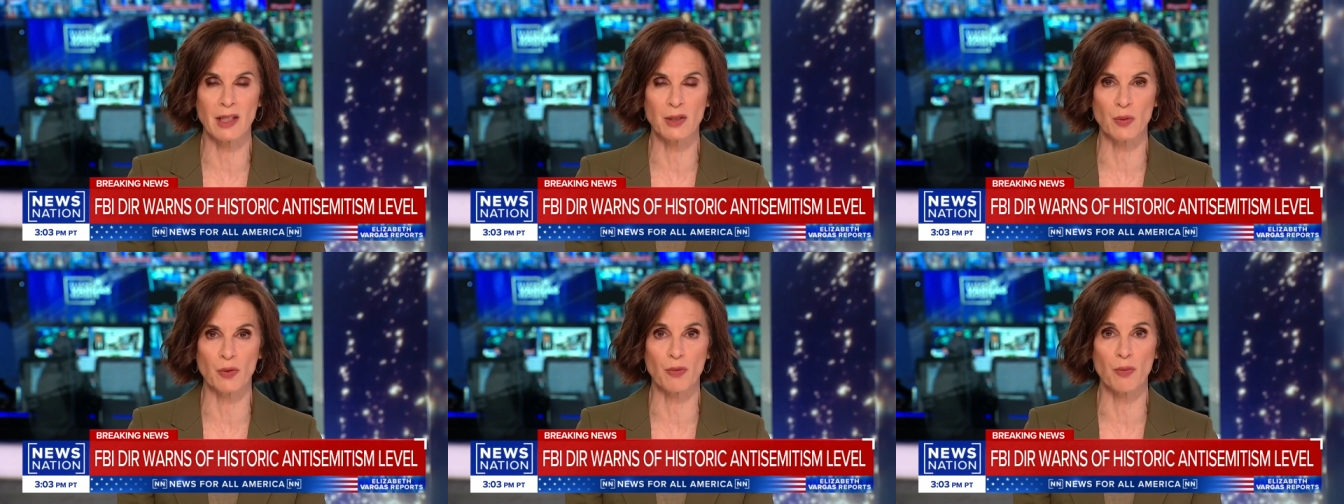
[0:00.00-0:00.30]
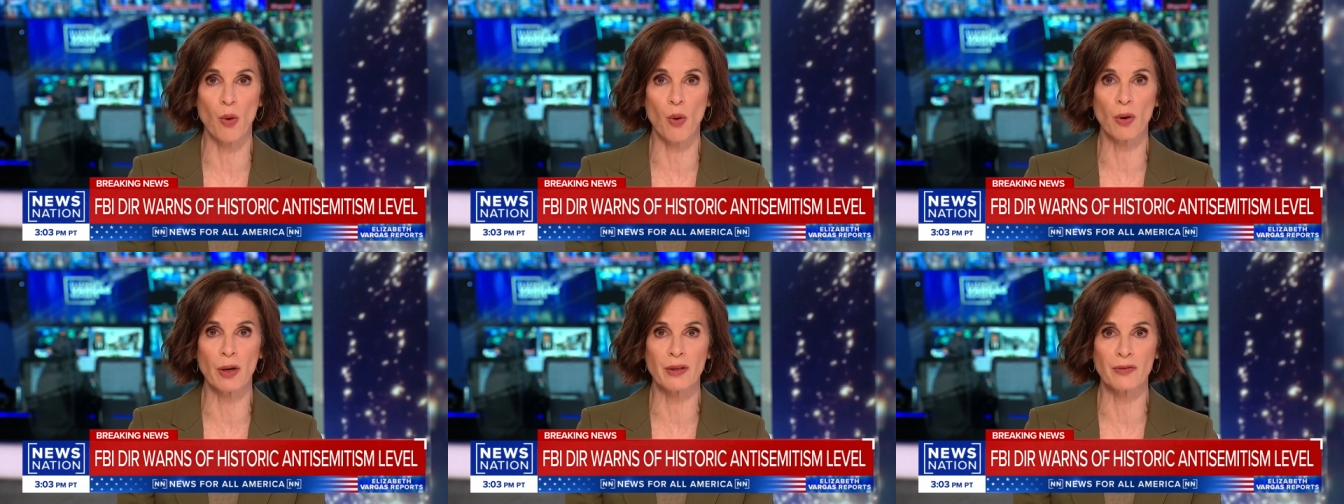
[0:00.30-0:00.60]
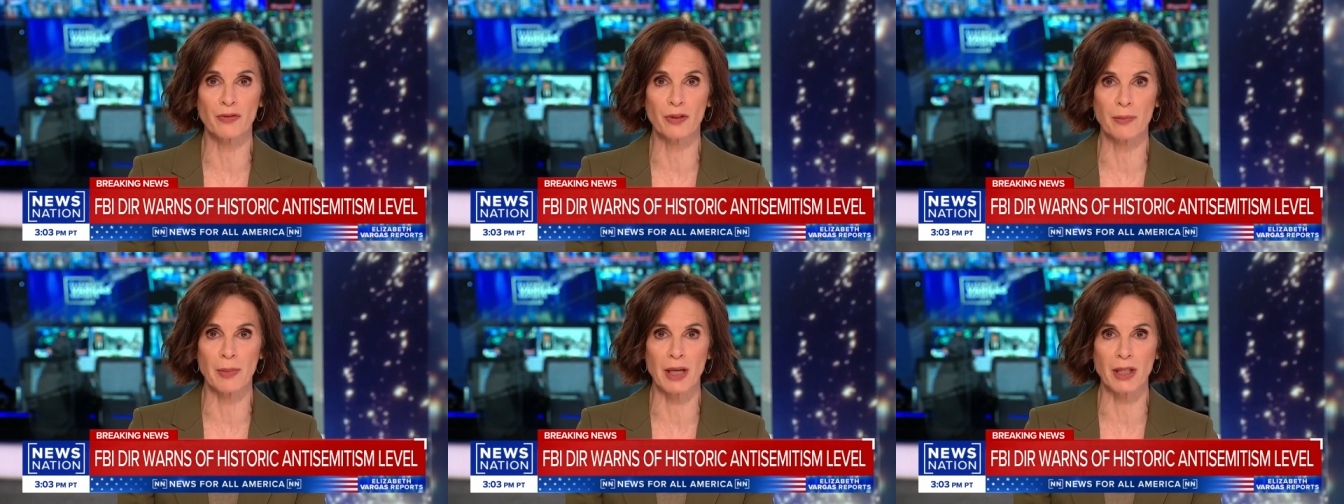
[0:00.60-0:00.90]
with more
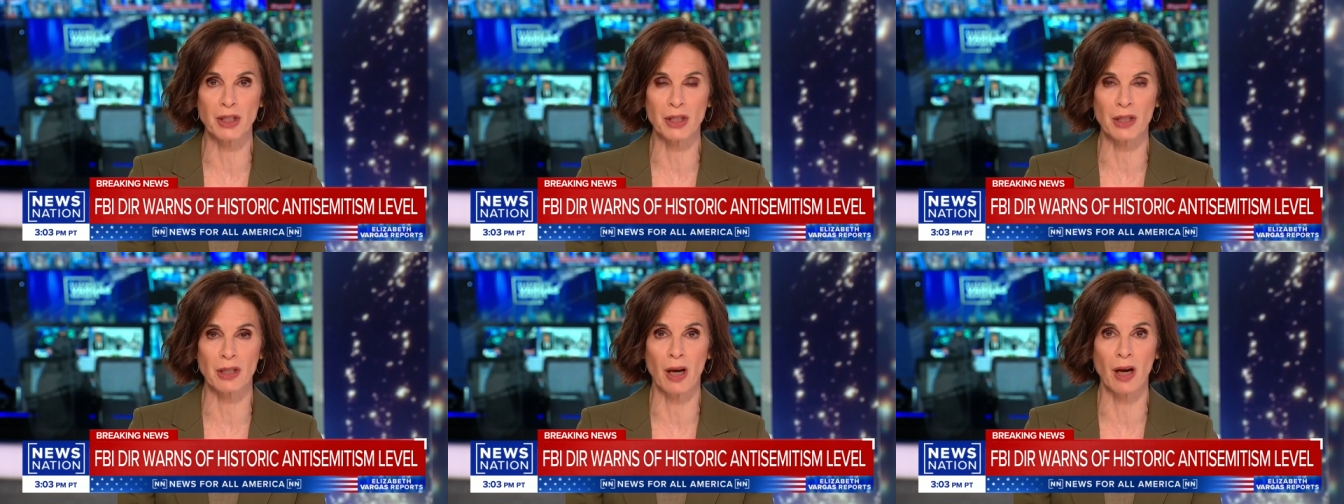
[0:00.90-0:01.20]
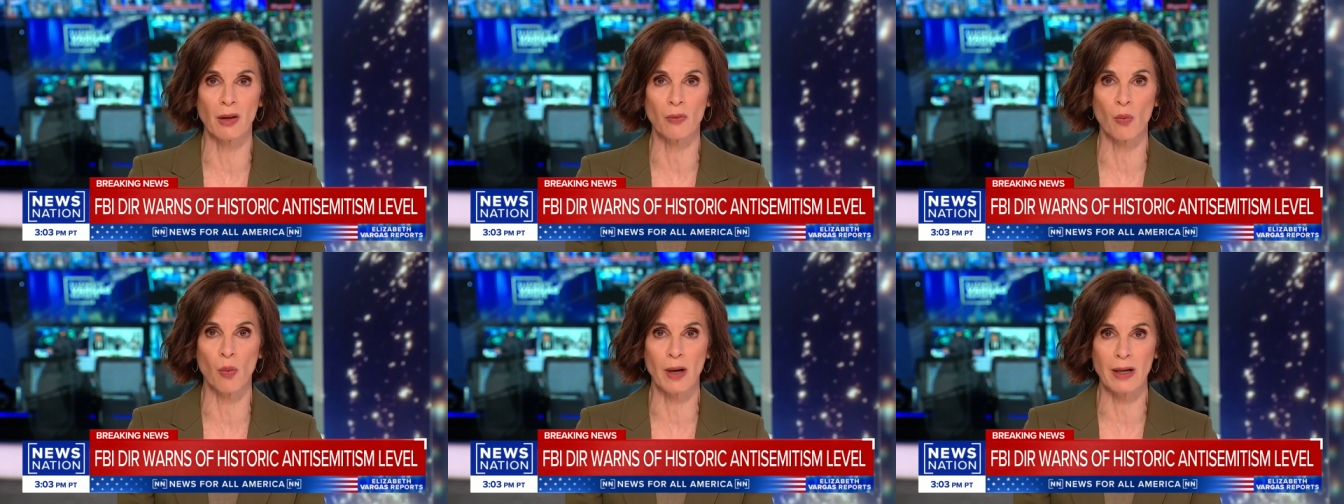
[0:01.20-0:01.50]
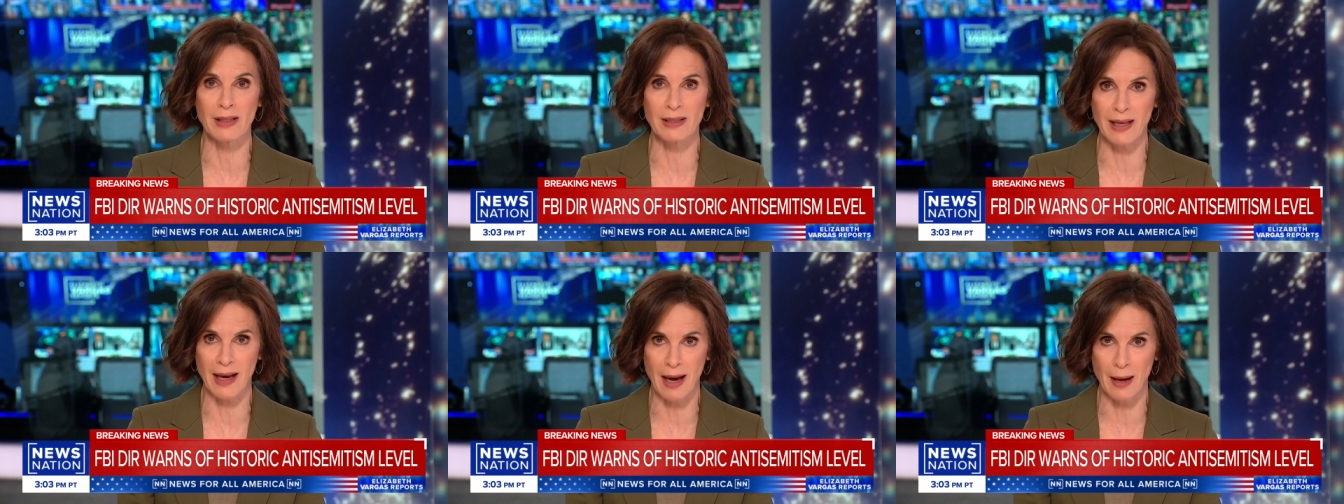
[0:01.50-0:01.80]
information on what
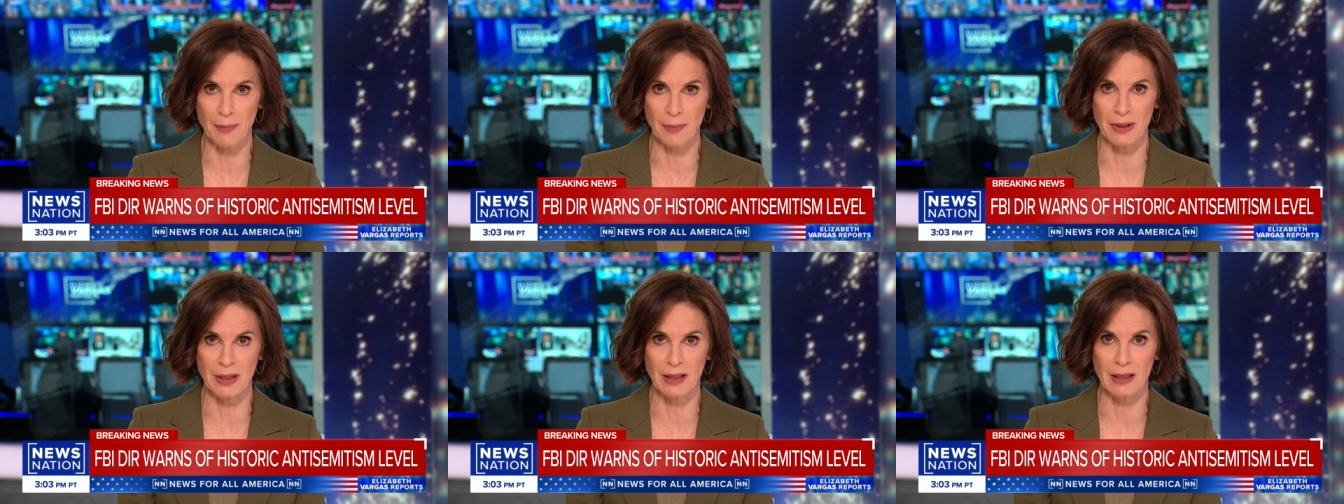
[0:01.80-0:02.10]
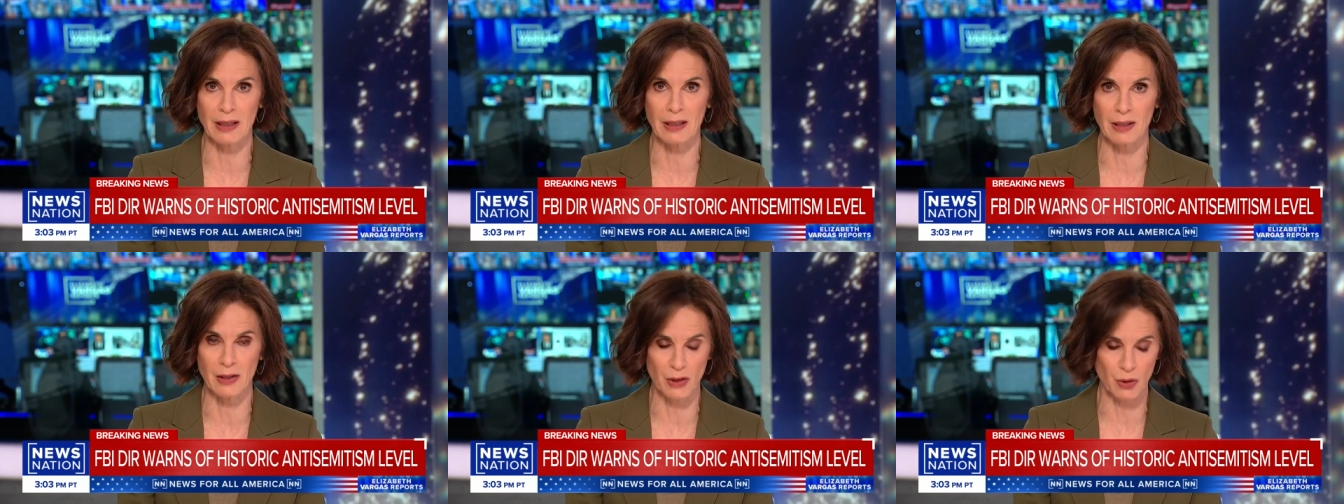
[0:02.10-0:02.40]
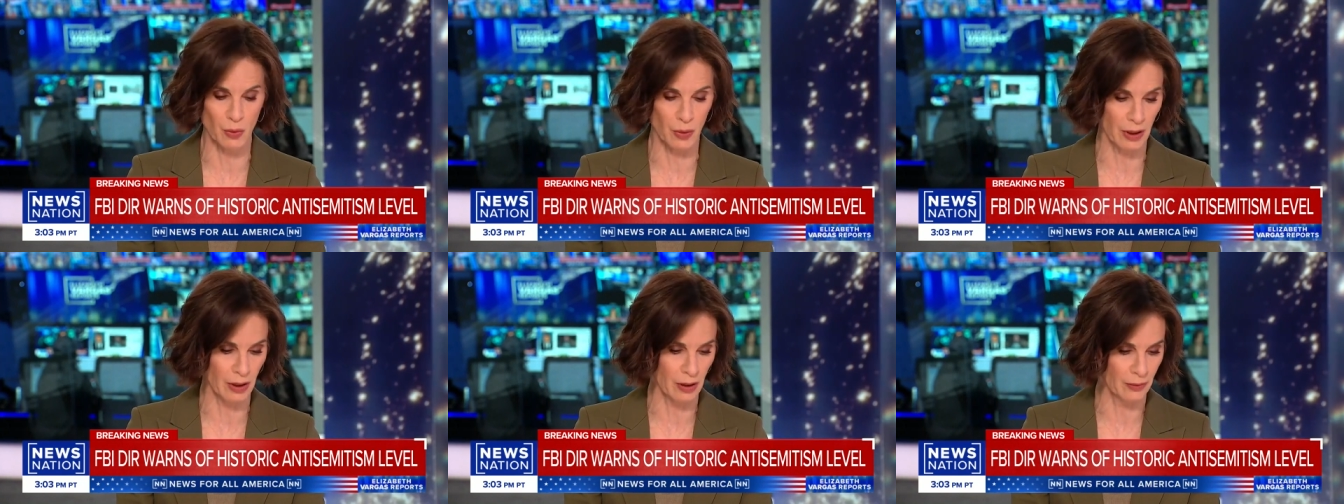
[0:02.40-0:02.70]
is happening in
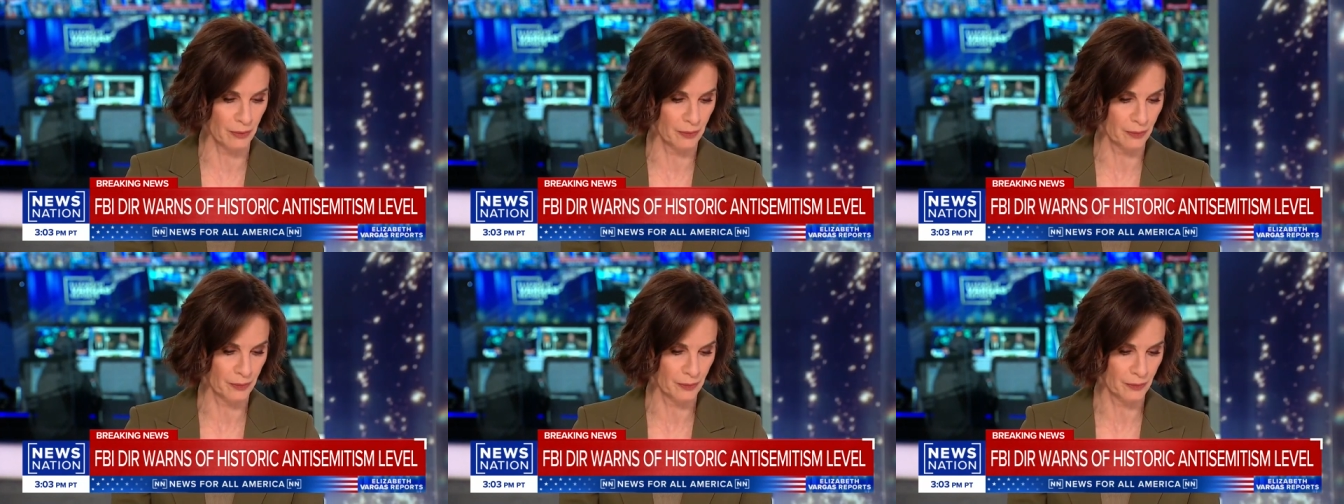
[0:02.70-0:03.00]
Israel.